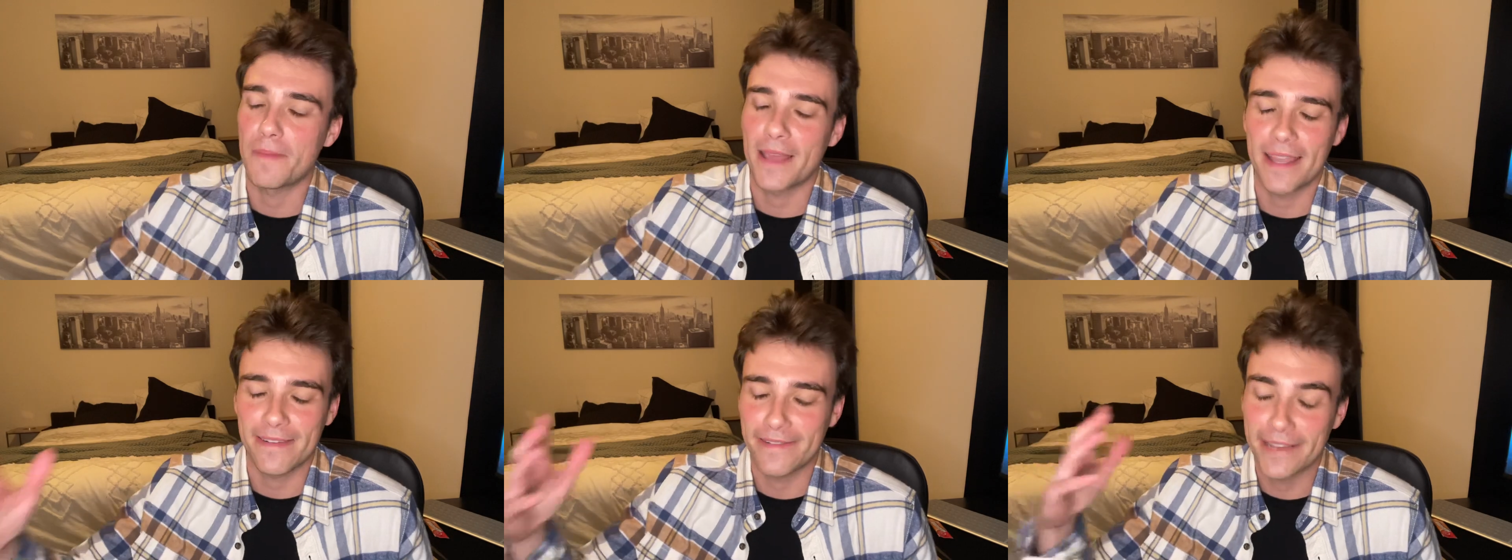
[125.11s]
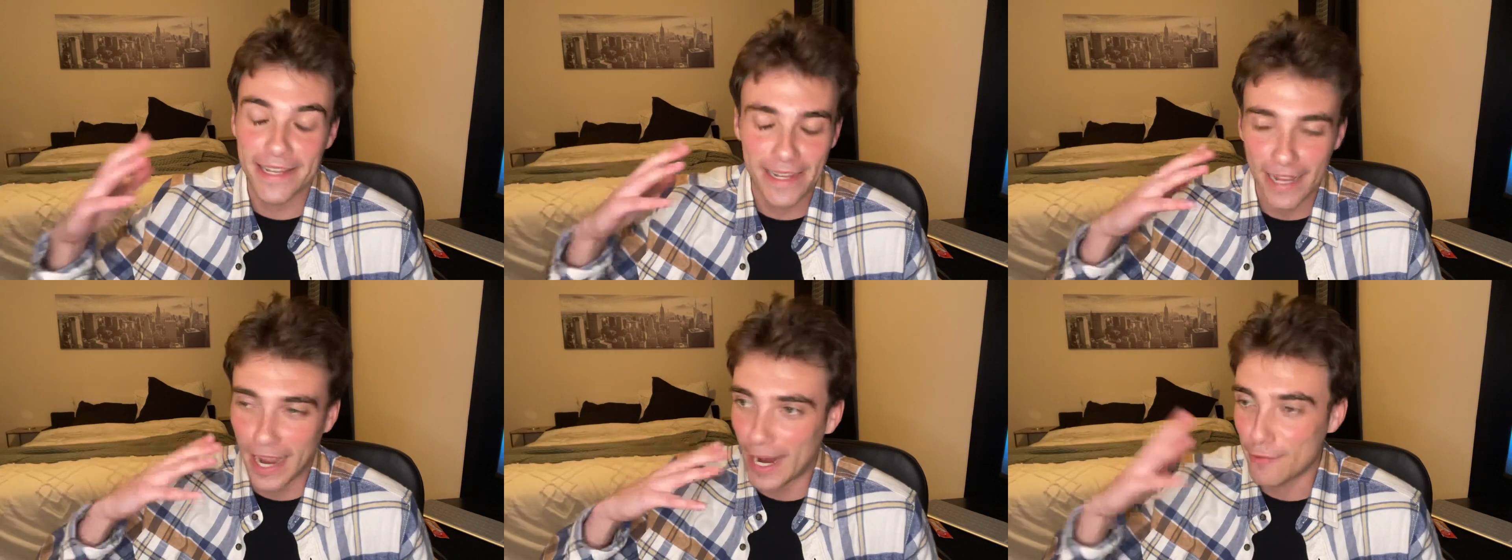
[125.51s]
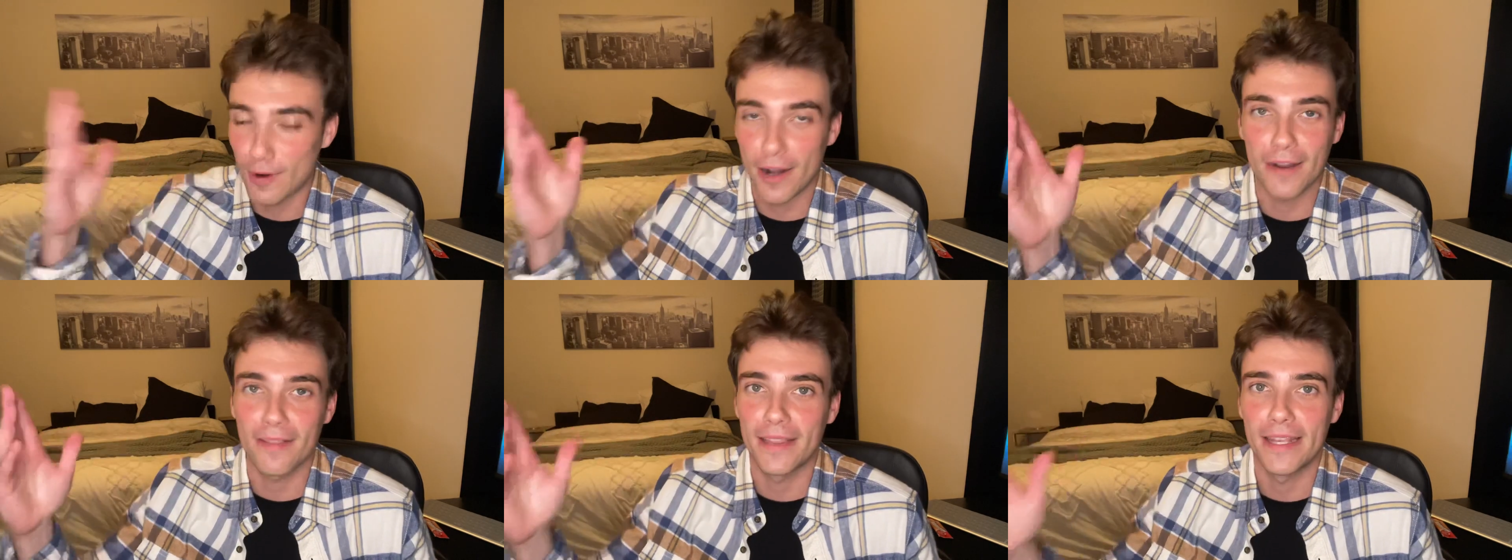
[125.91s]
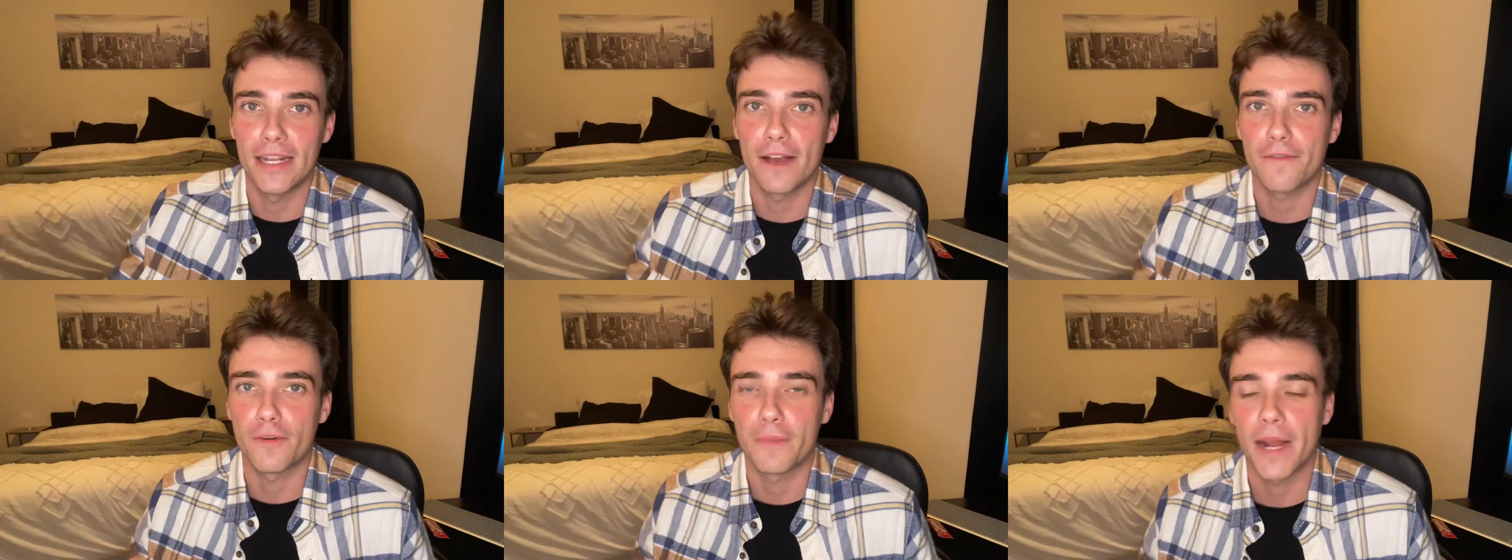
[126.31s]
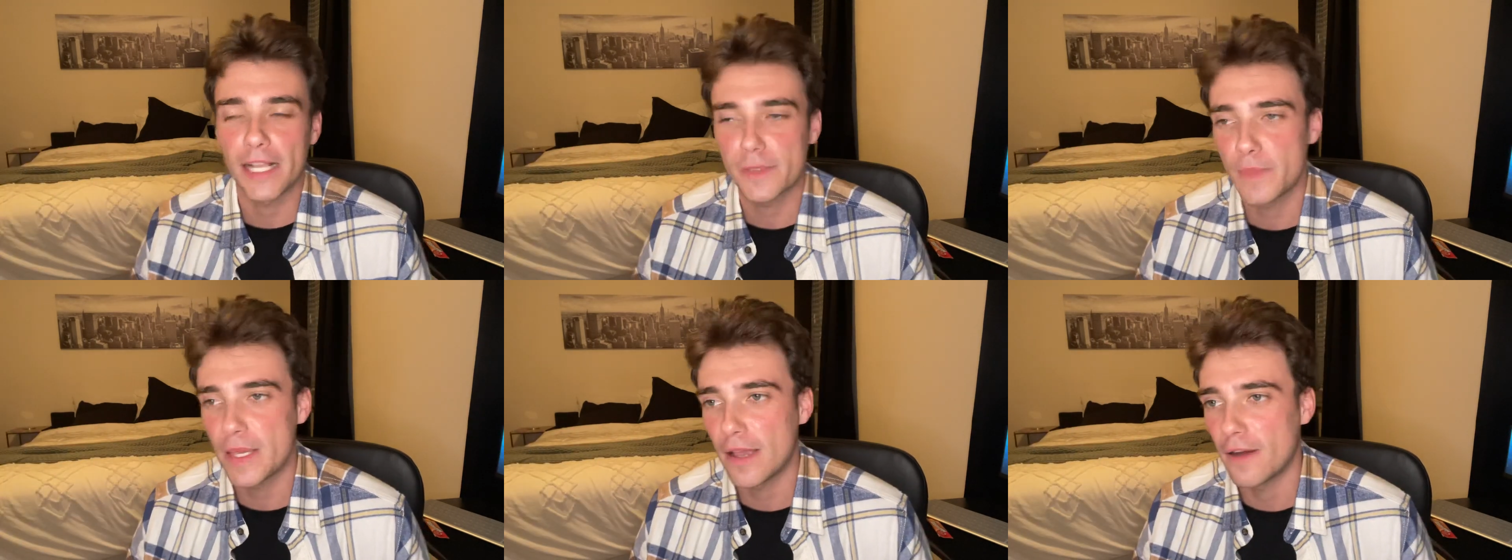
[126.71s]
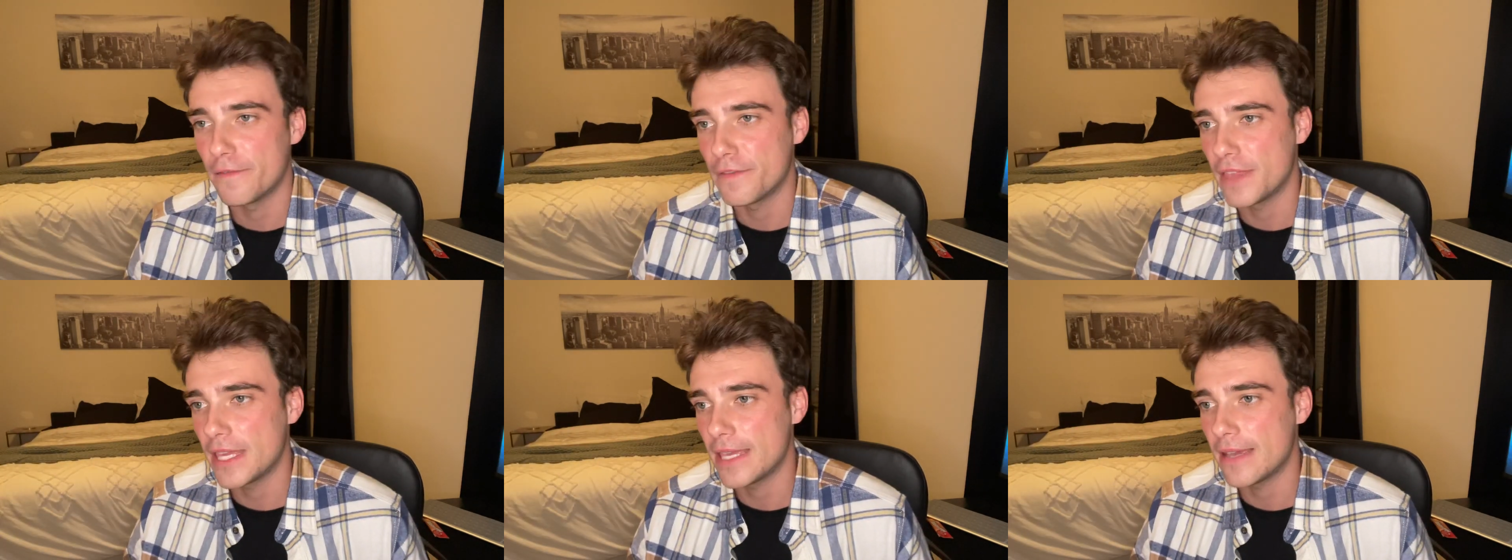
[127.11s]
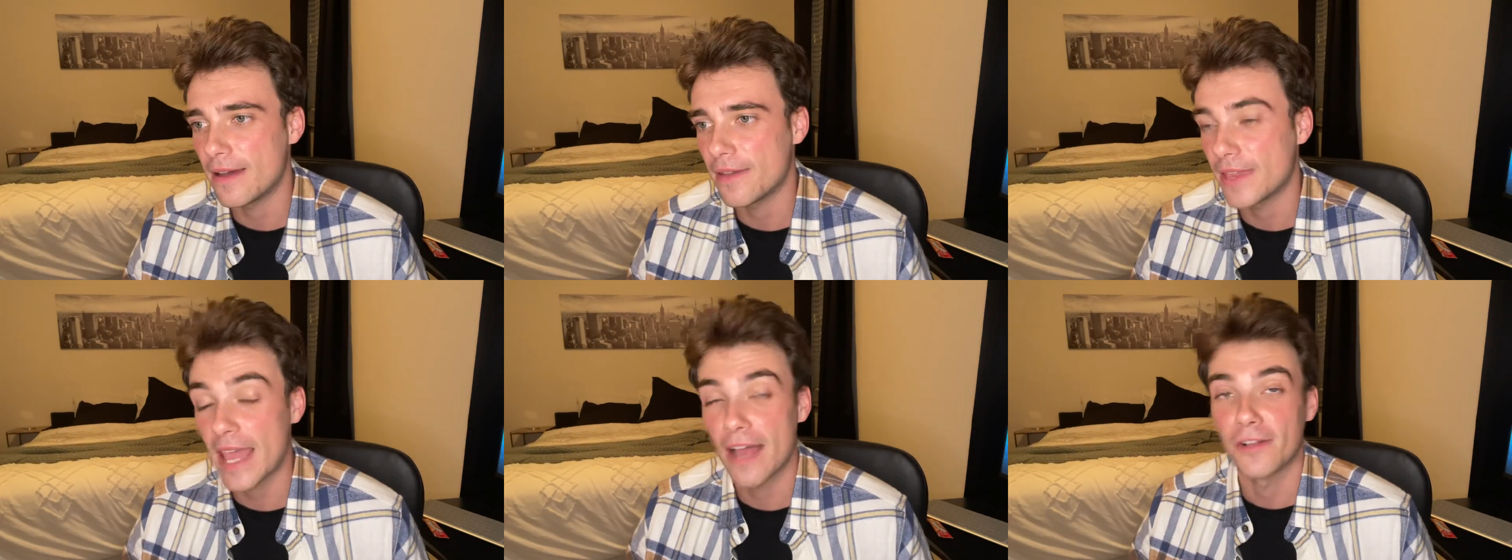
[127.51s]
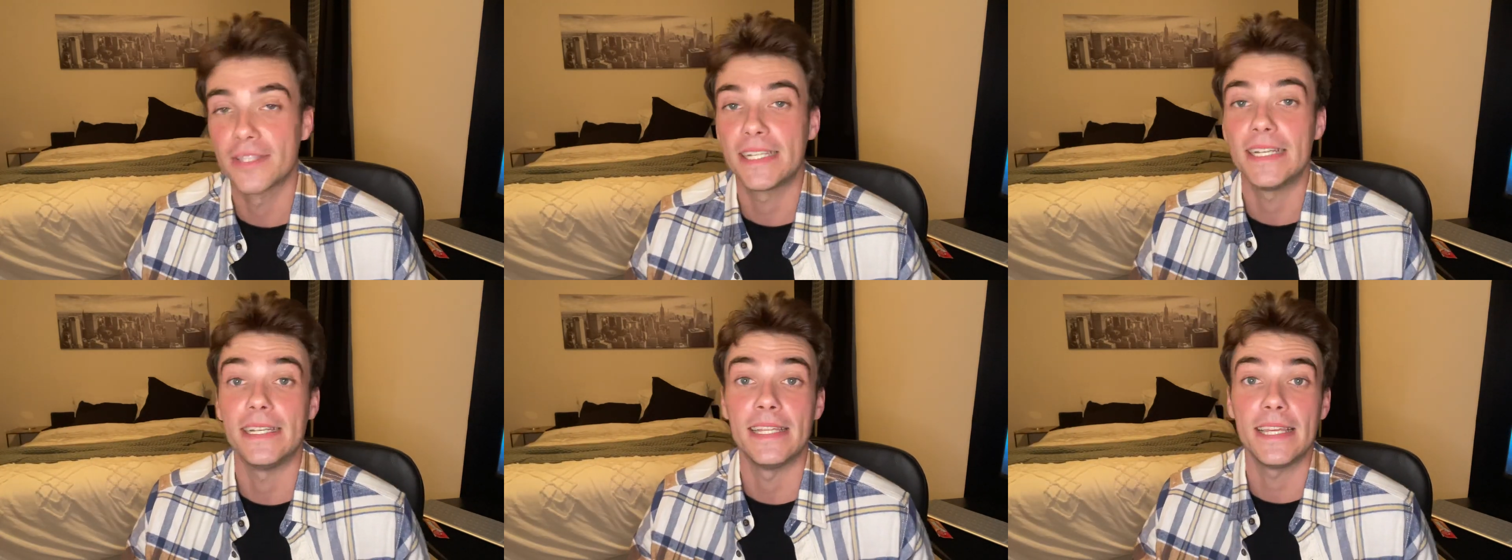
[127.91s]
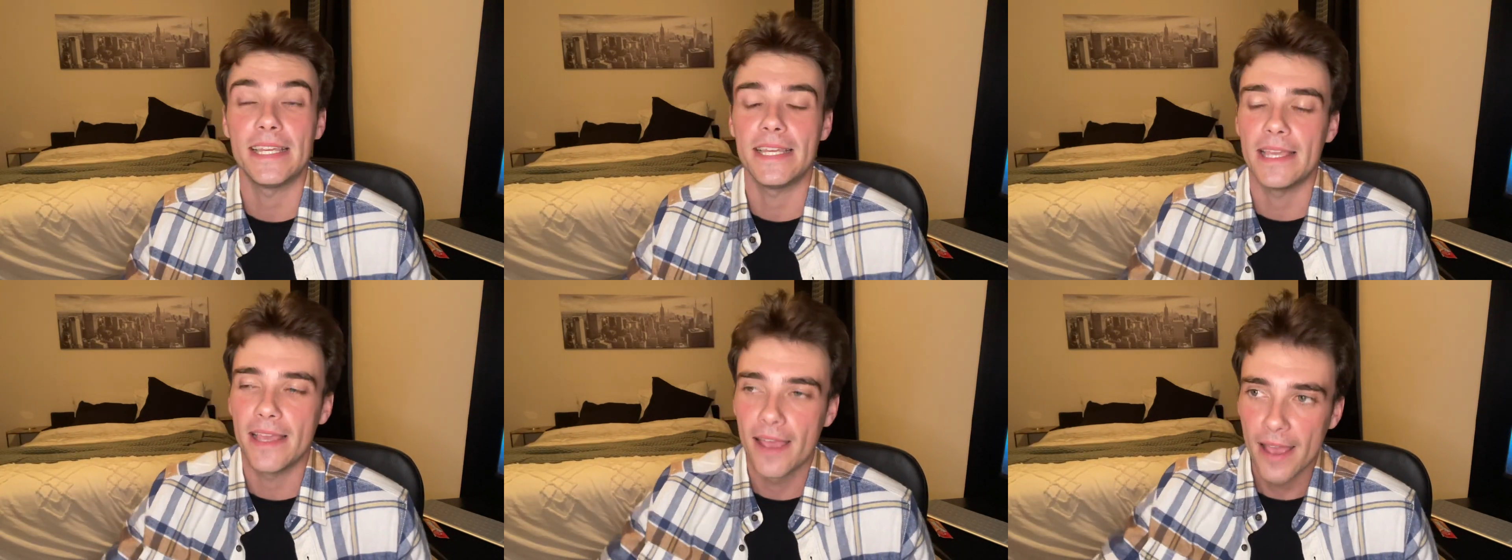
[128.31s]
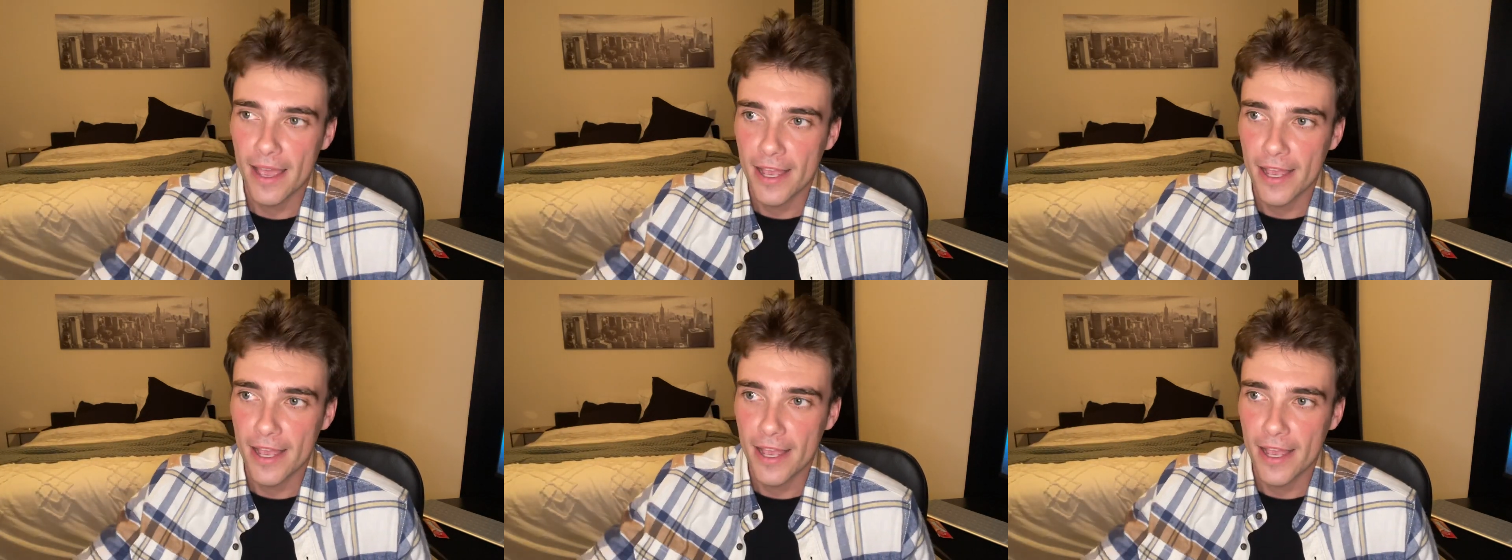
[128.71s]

it ironically enough reminds me of the LTD